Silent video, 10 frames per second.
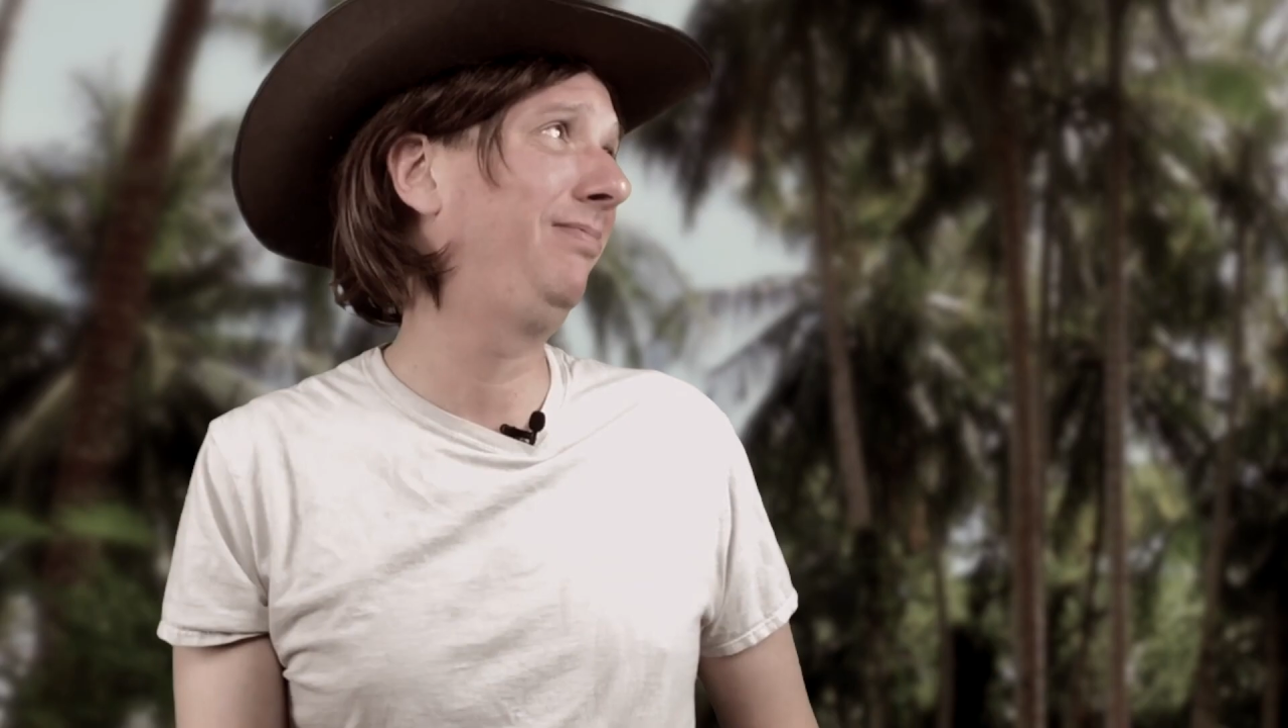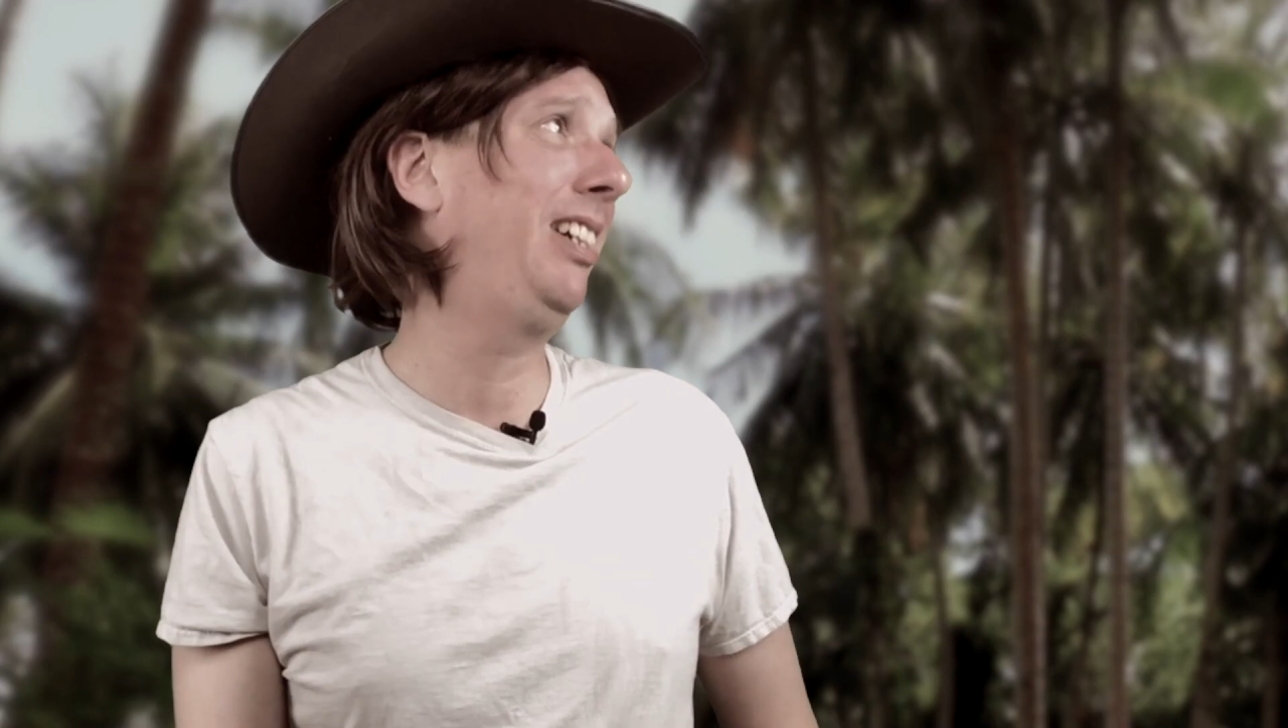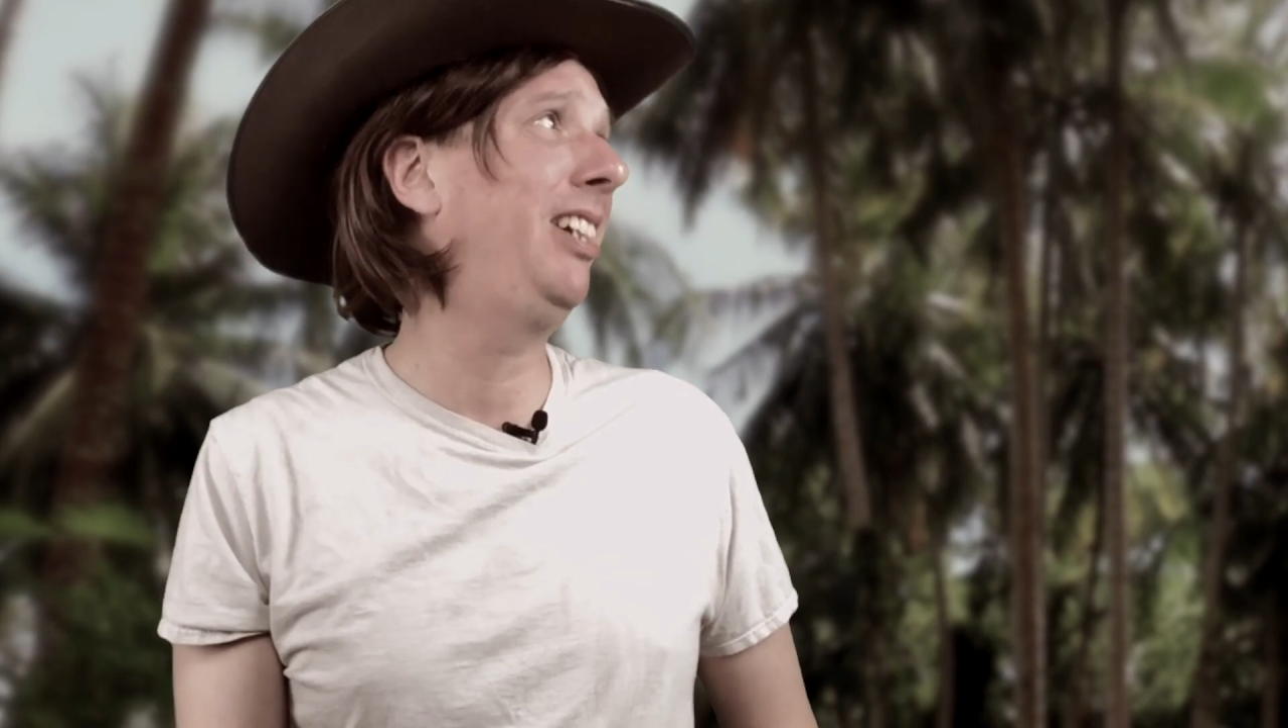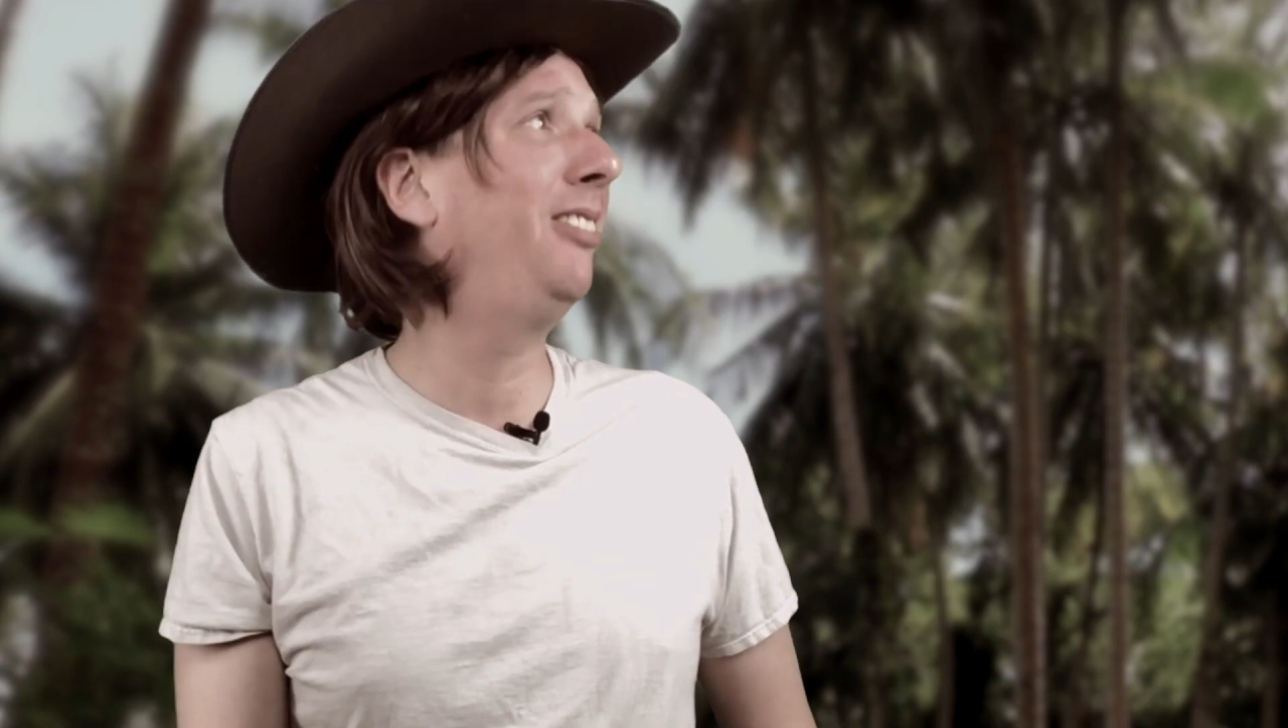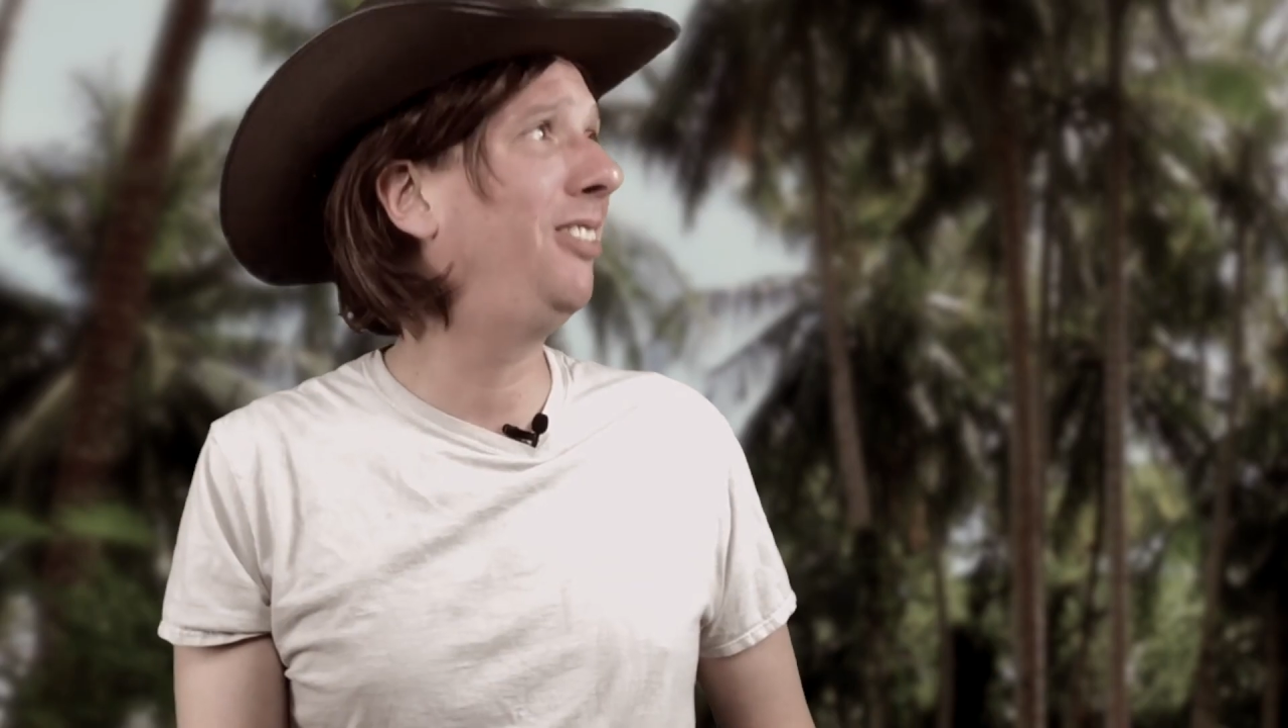Oh,
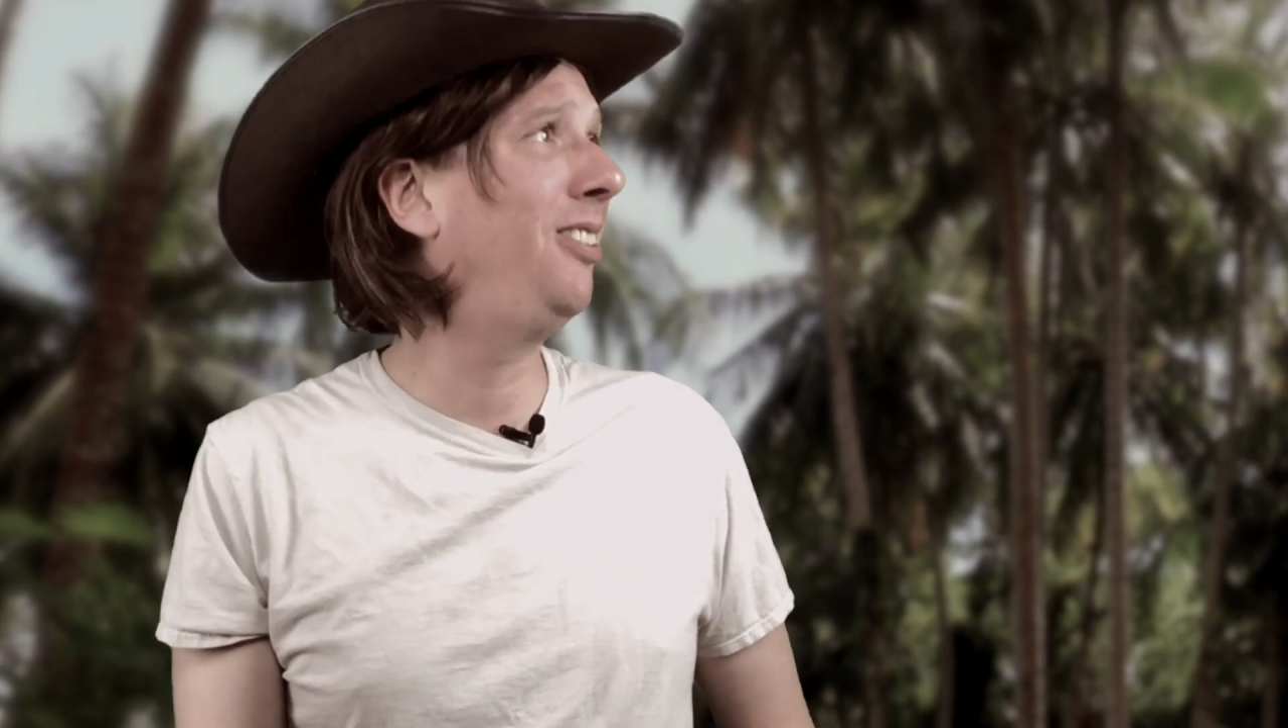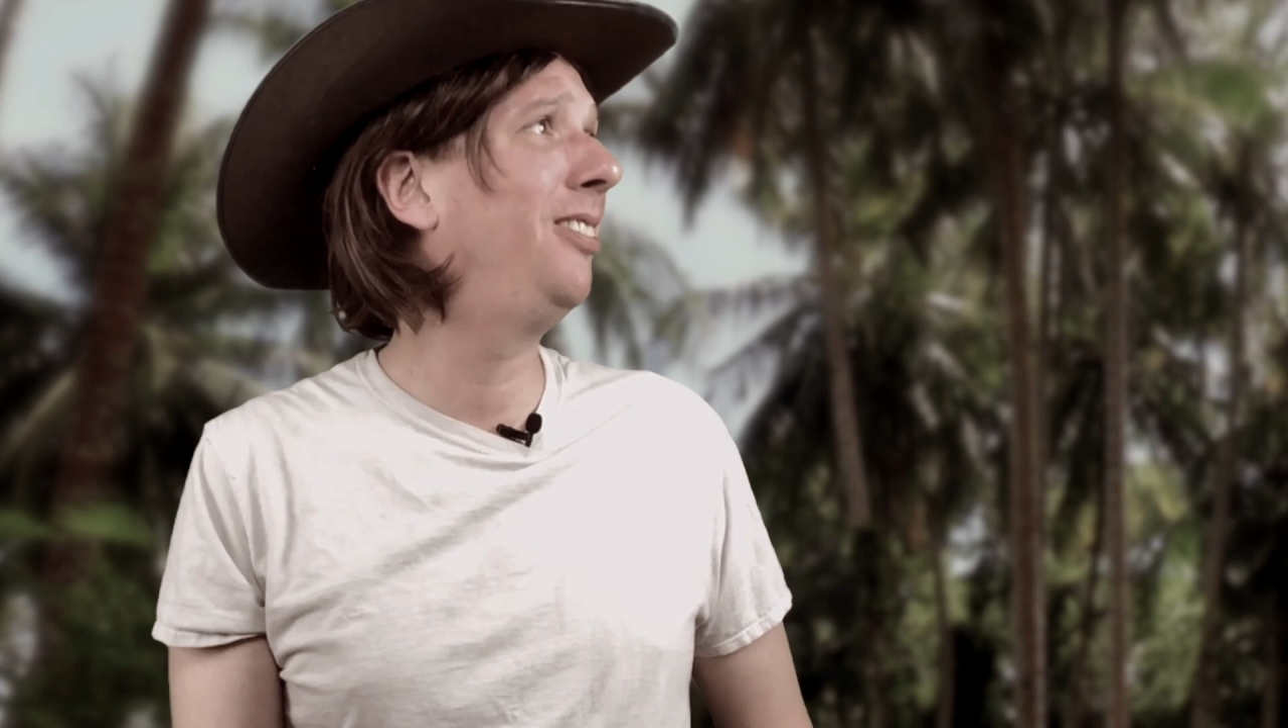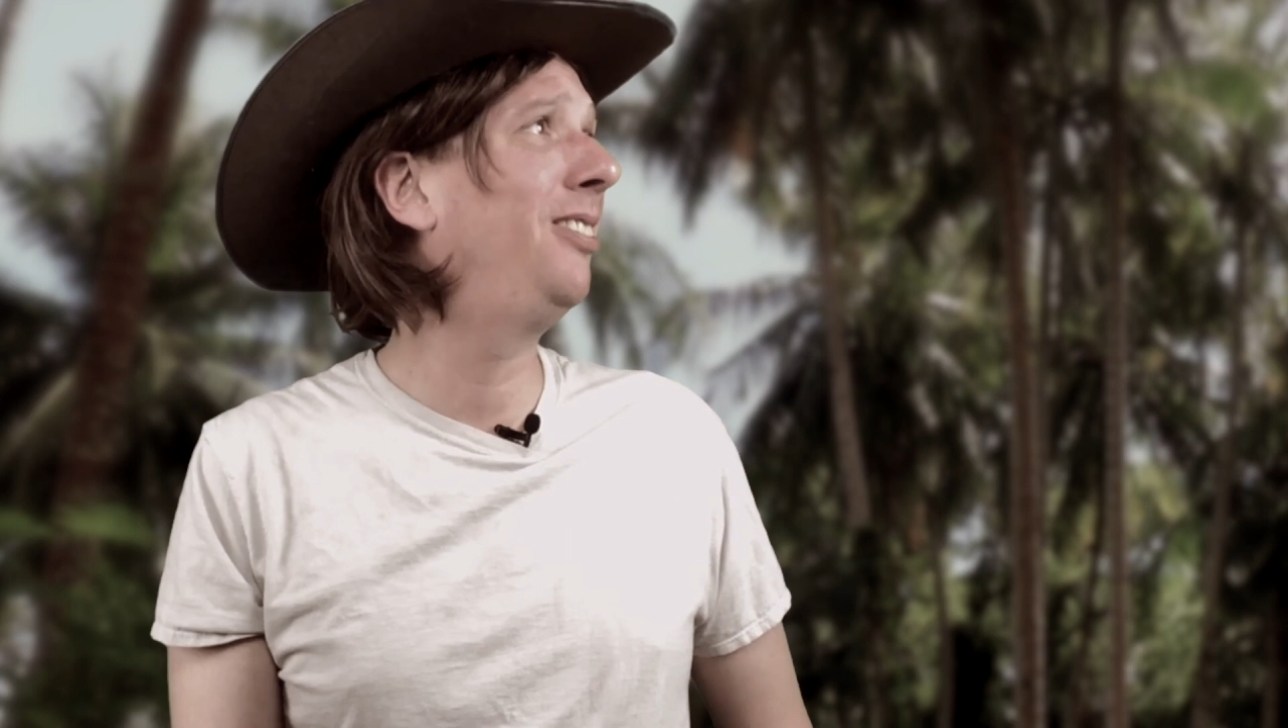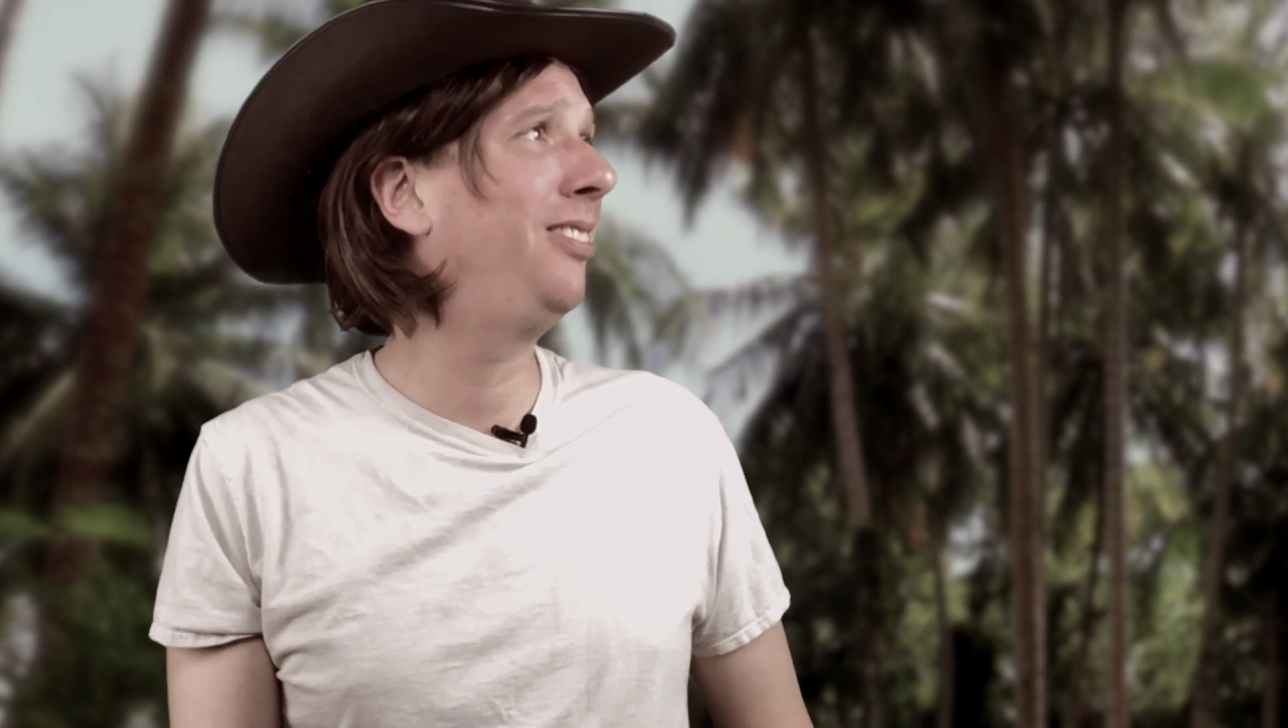ha